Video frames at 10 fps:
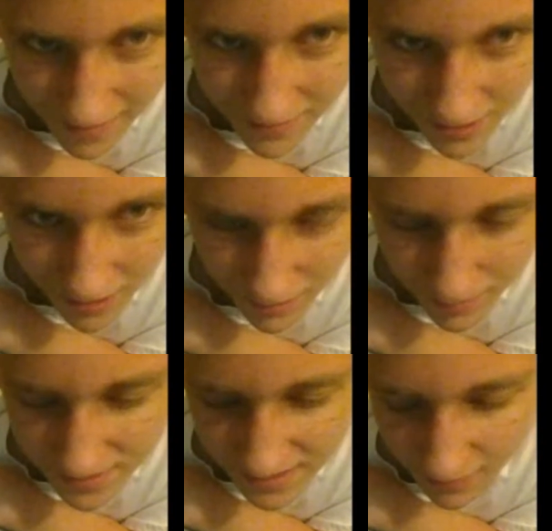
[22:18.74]
gave us a
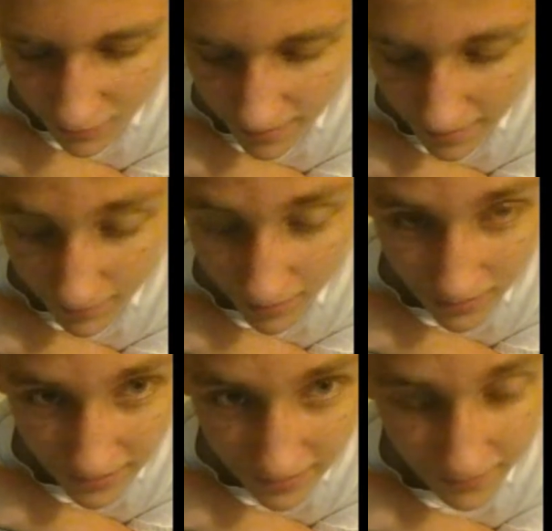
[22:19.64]
100% rule that we all
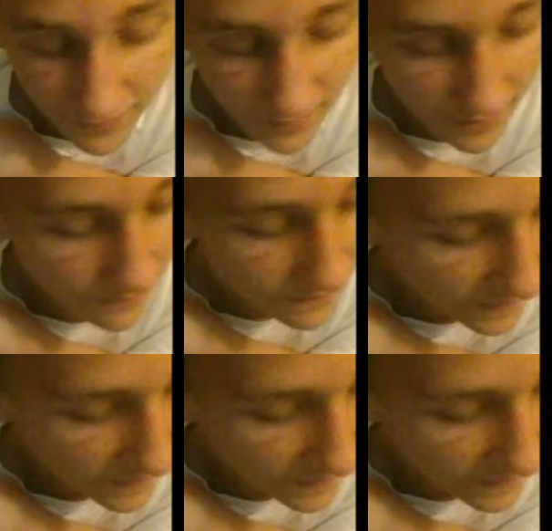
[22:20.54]
needed to follow.